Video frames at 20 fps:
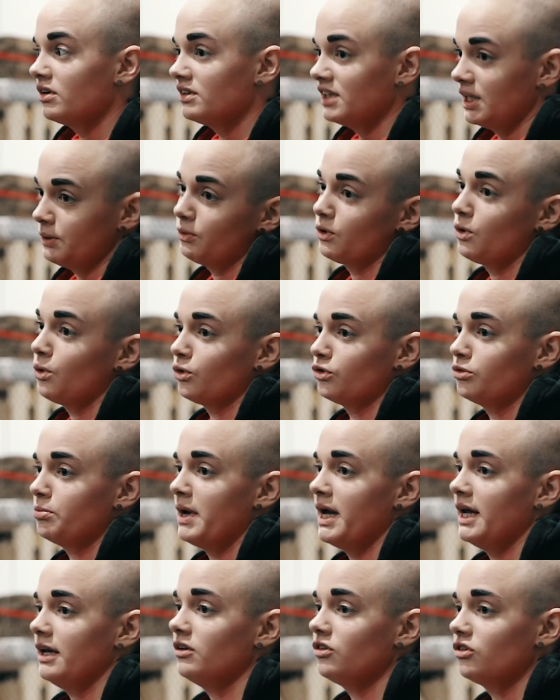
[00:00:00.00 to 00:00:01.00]
that will cause
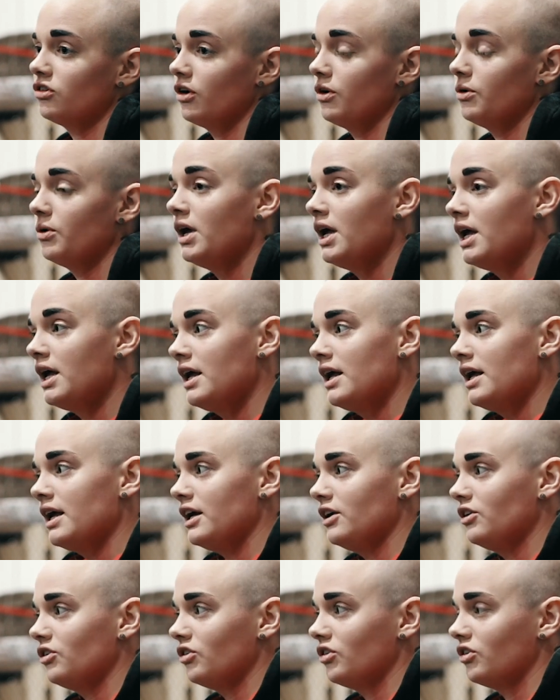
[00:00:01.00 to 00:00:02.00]
pain. So
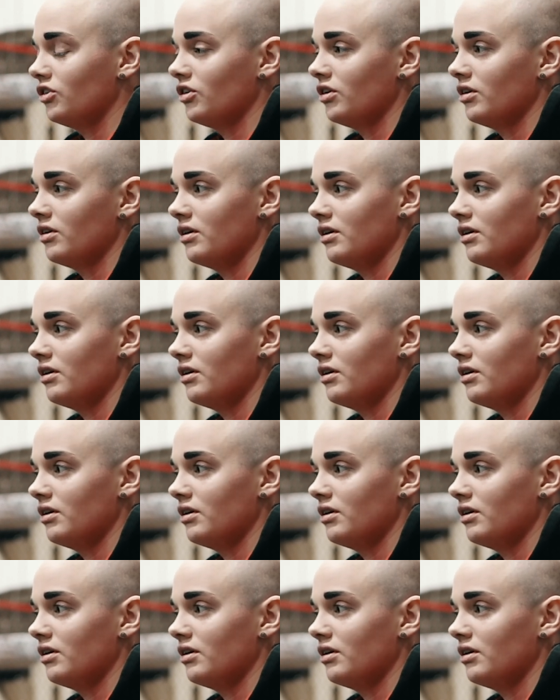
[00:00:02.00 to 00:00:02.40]
it